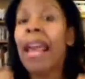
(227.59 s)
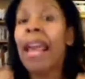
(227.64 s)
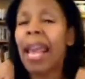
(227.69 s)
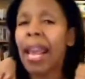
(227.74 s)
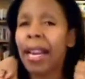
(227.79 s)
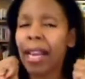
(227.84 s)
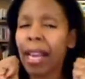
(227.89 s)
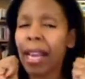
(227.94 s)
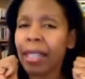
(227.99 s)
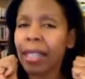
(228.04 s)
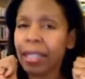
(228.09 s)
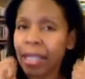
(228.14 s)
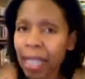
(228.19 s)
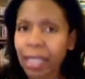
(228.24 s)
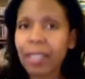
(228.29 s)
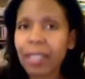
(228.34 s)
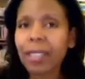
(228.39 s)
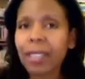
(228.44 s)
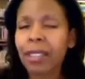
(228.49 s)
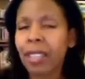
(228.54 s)
And
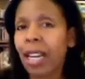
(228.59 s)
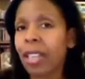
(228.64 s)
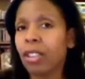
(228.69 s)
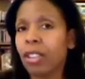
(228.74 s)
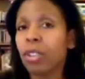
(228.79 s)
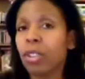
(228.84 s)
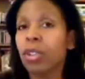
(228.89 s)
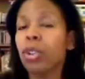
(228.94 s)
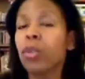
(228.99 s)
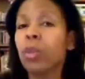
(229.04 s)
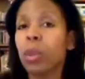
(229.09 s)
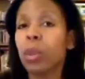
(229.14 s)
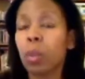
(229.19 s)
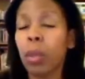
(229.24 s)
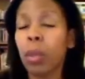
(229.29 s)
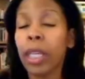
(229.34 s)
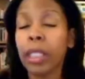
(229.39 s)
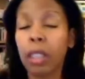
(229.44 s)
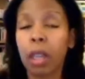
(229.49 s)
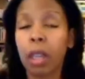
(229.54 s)
yes, this has to do with
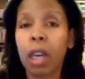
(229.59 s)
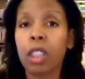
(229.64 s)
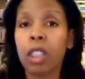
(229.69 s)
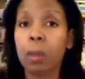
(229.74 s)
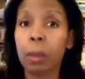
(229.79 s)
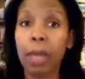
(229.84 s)
weight loss,